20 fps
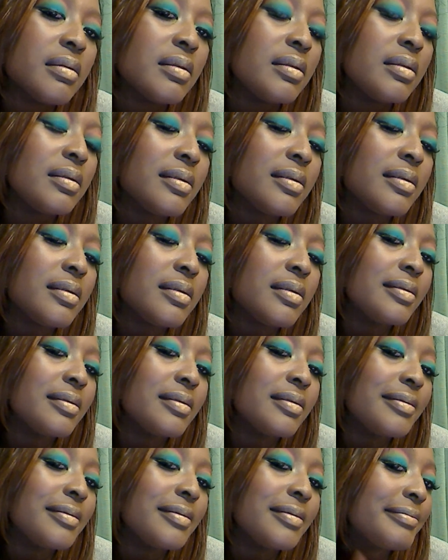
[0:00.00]

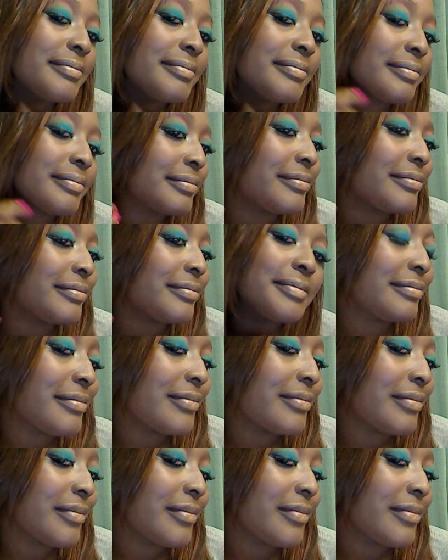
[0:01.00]

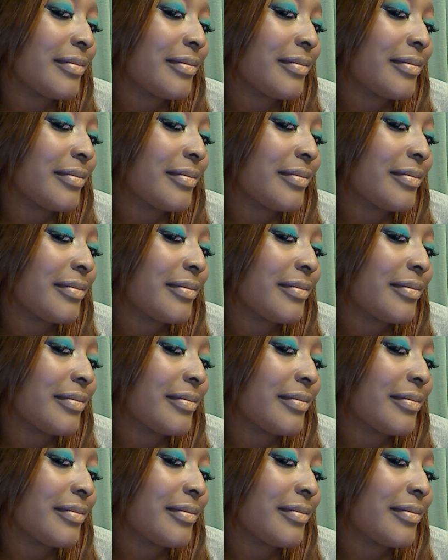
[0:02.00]
Nothing is said.